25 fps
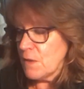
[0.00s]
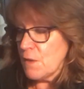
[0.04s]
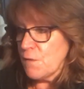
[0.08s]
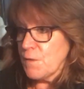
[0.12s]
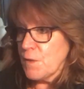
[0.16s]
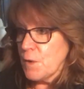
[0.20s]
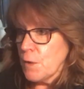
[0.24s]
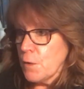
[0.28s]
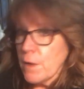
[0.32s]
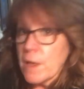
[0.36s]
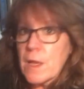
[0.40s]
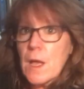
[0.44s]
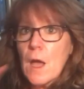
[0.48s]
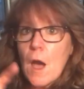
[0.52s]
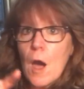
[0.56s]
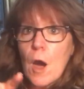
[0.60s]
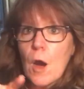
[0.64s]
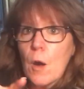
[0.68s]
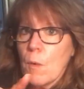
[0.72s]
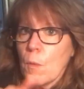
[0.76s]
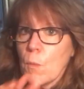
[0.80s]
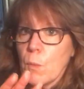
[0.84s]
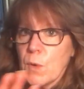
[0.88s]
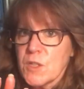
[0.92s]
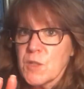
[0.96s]
and the Fury,
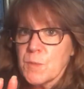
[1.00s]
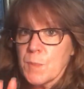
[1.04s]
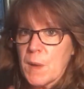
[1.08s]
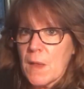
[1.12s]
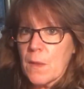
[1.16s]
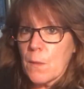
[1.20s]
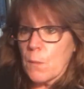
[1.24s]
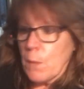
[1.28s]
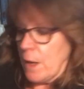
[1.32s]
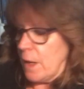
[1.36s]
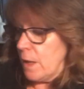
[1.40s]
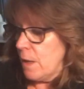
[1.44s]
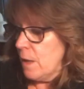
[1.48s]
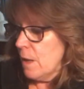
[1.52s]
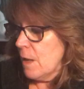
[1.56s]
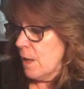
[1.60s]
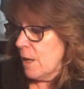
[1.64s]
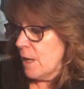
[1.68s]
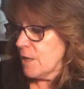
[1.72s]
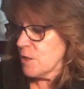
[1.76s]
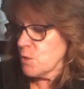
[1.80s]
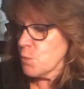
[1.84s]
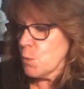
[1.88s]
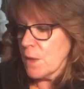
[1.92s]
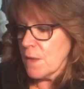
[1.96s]
which, by the way,
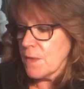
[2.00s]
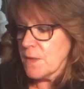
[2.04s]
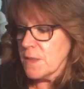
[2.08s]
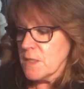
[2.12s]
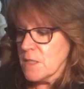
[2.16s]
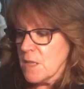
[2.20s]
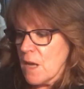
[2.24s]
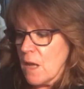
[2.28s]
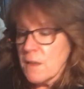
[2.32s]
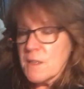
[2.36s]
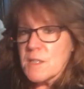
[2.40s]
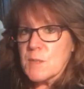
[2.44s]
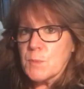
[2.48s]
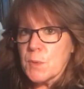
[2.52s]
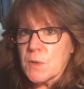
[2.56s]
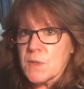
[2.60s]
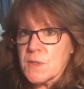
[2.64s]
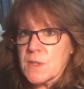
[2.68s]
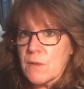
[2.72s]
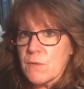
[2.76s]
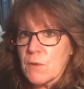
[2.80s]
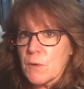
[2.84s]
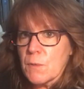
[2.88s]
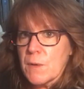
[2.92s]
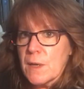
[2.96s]
is one of the dullest
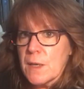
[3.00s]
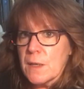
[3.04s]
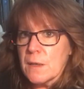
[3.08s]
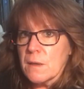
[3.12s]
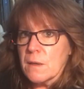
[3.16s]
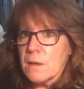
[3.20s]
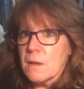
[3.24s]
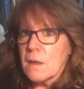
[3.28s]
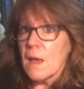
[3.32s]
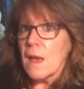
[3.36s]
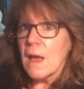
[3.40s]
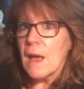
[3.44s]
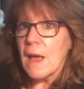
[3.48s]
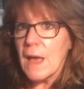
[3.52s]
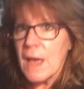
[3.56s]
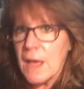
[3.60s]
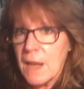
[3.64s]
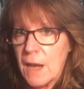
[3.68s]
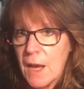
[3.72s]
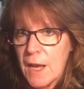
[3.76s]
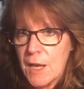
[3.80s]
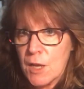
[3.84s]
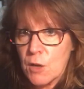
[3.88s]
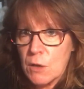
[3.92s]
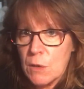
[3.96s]
books ever written.
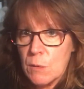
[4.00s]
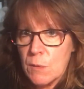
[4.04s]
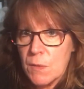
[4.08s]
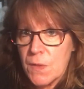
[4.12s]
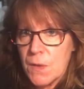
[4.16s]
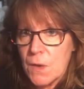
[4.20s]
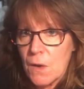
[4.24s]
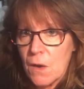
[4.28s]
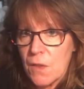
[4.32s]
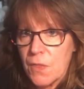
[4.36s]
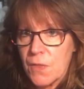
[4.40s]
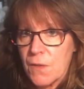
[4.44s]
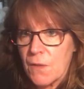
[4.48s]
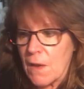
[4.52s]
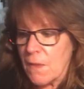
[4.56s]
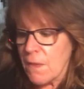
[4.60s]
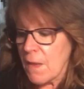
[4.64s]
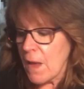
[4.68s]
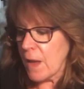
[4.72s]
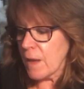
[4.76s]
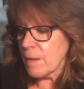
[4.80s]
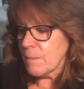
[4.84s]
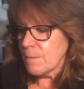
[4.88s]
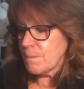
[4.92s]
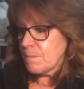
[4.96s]
And I agree with the author on
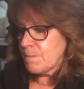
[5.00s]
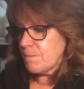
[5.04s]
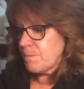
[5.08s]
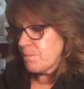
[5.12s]
that.